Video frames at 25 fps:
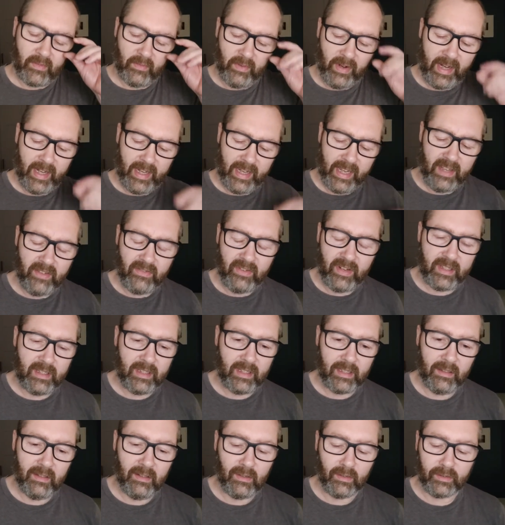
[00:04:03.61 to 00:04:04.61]
Really
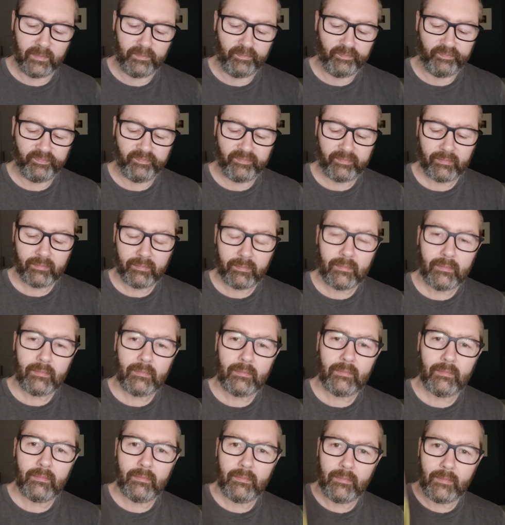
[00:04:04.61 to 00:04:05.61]
interesting note.
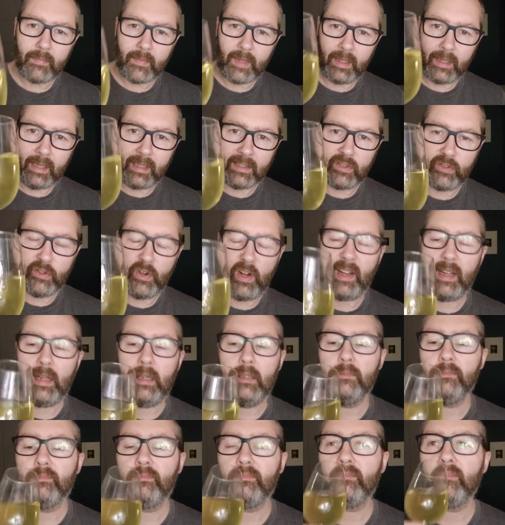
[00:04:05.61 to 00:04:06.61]
Let's try
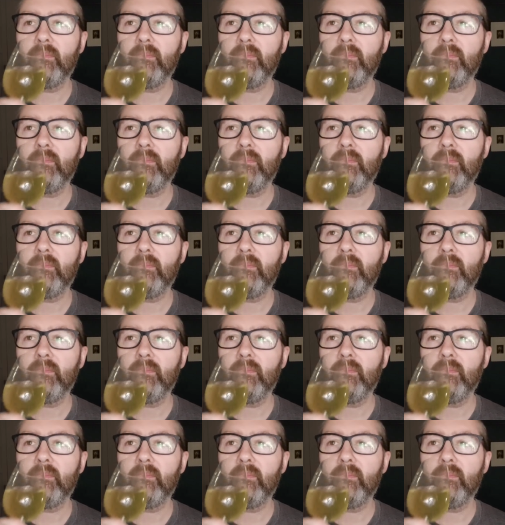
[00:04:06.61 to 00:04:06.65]
it.